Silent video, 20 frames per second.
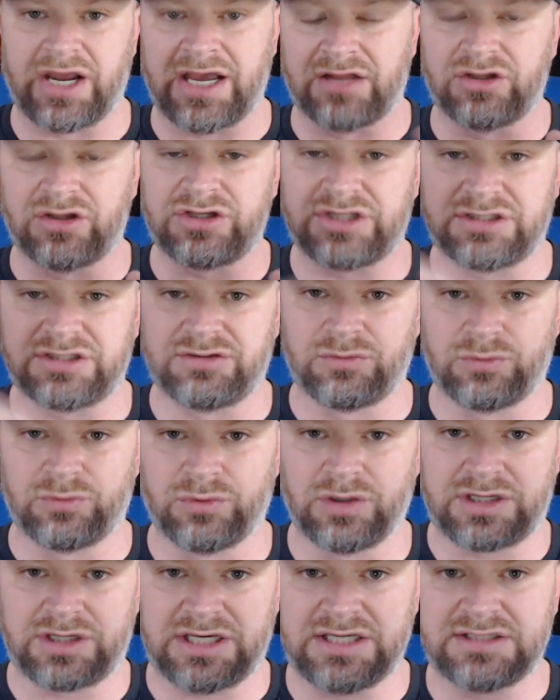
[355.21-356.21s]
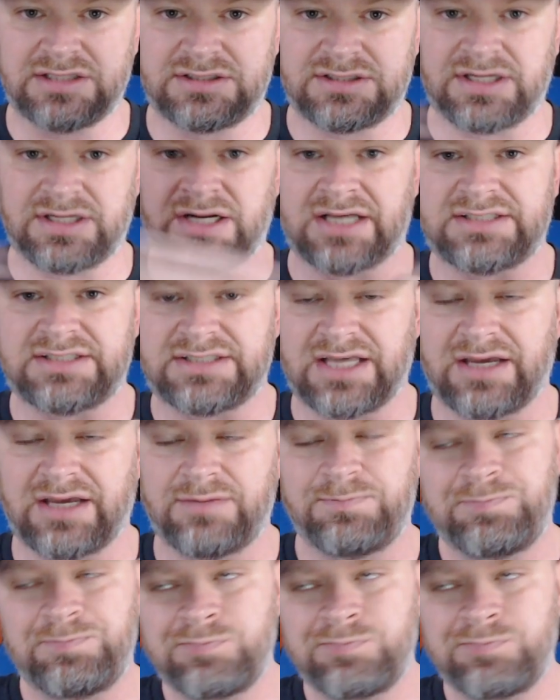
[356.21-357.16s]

I looked at the rookies, and I said,